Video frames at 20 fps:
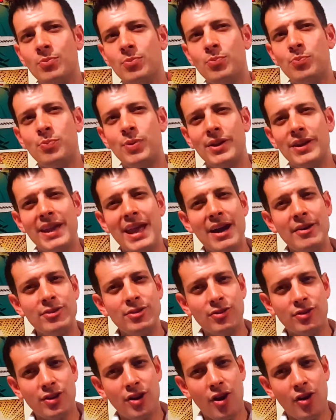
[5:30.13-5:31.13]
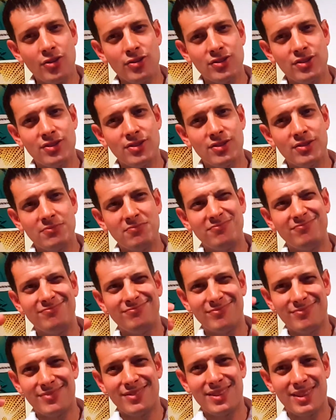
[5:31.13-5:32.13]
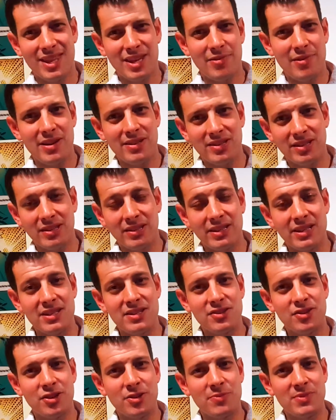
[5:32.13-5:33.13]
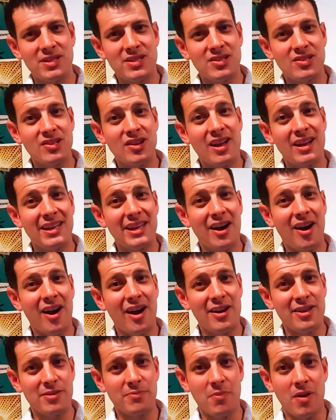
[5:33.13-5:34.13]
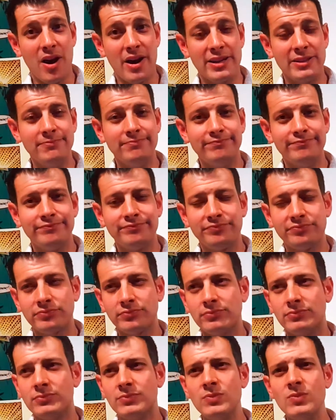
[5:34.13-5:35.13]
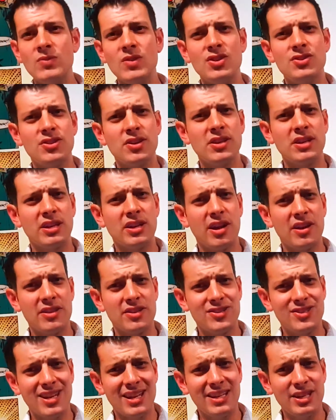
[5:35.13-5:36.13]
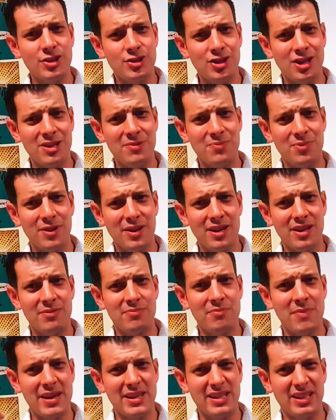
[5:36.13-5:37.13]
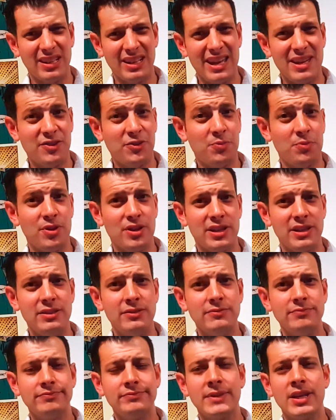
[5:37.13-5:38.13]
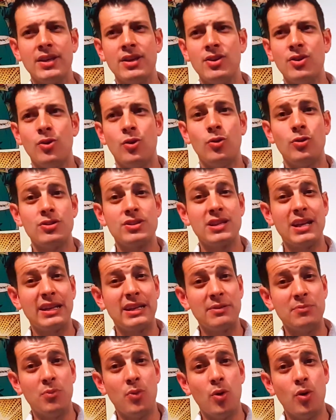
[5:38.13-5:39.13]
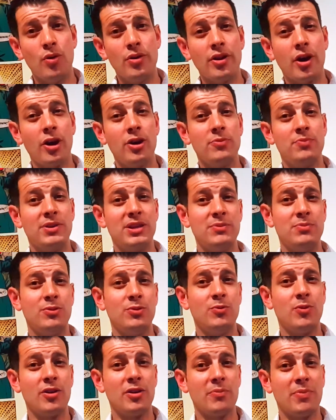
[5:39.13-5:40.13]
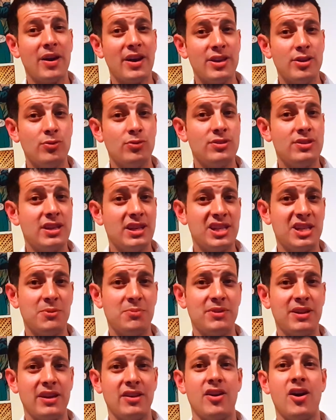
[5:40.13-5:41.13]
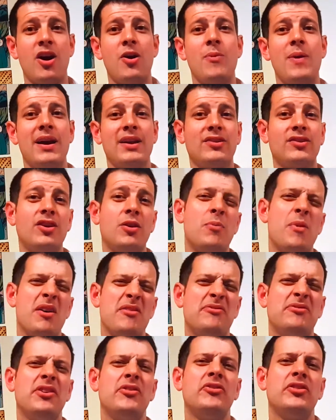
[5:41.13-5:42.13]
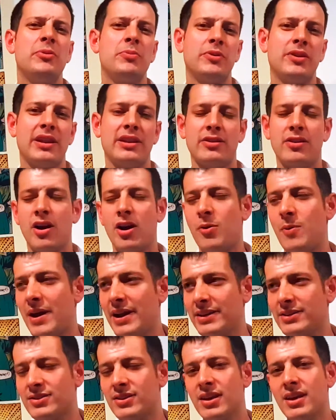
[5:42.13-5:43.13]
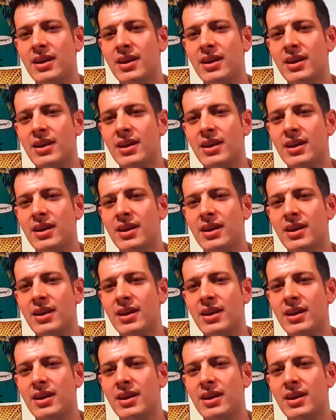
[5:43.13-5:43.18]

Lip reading: But now your cost theoretically is going to be slightly higher than mine. So you can either sell it cheaper and make less money, or sell it more and hope people want to buy your 60% car wax, not my 50% car wax.